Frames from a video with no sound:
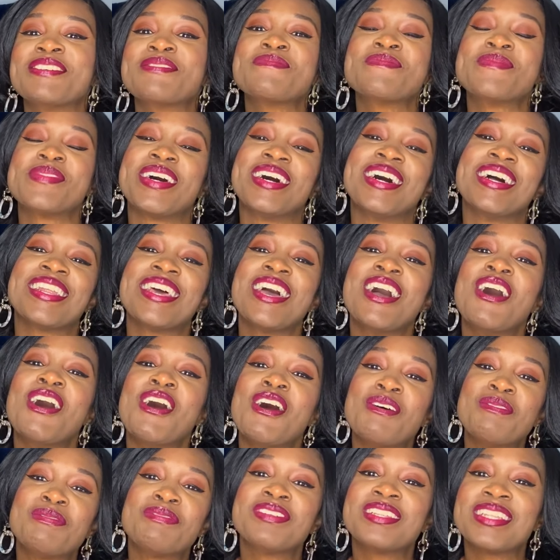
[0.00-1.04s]
But
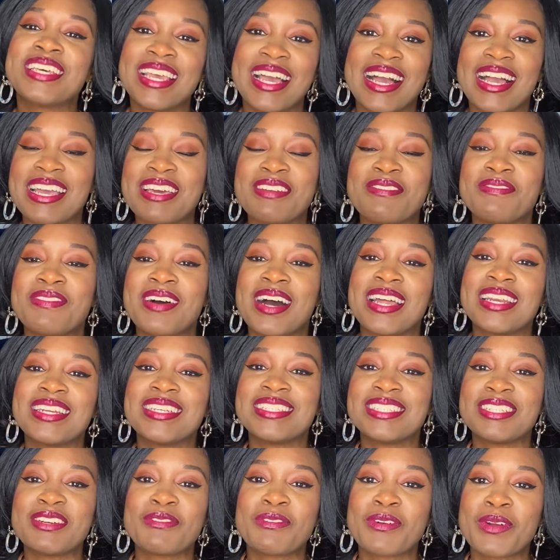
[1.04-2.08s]
hopefully I can find a
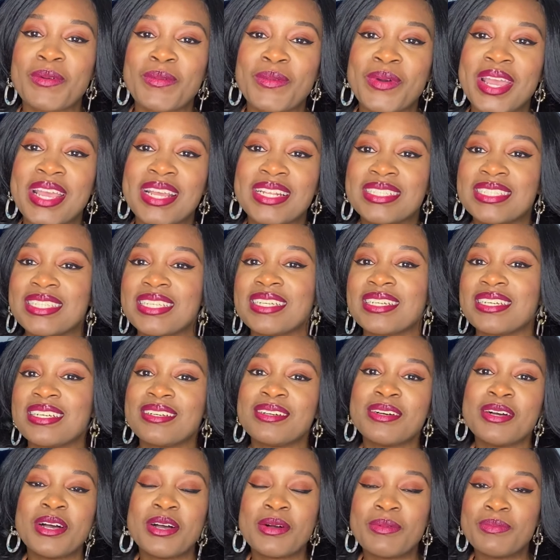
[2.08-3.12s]
different way to
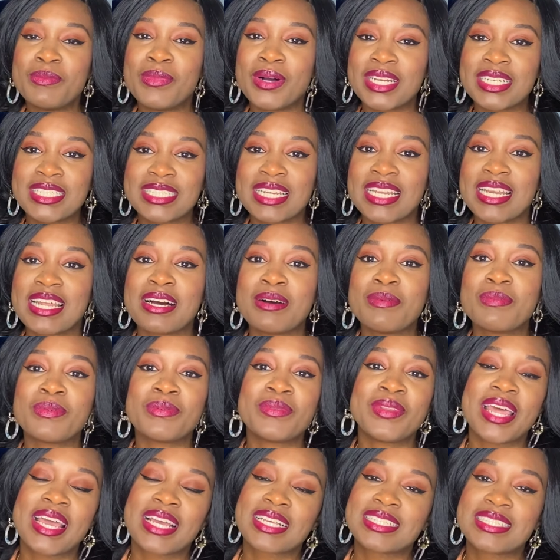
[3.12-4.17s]
bunch it up
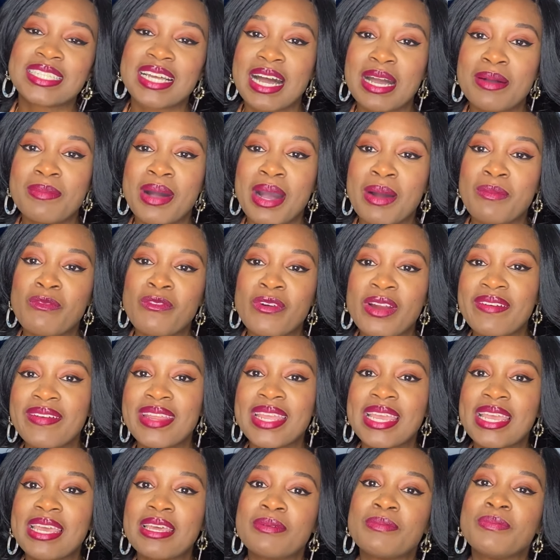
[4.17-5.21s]
next time I'm
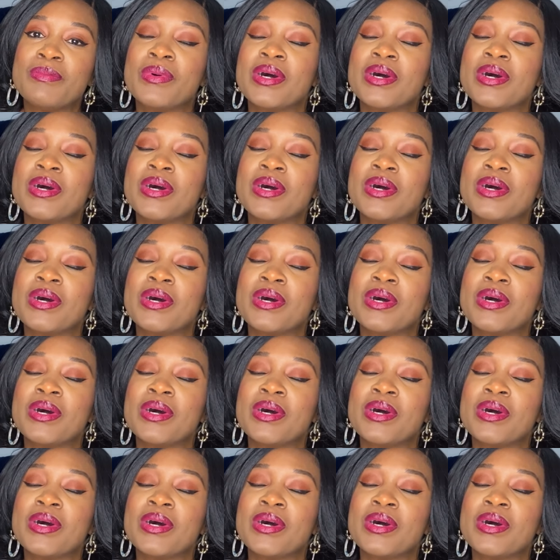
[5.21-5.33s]
wearing it.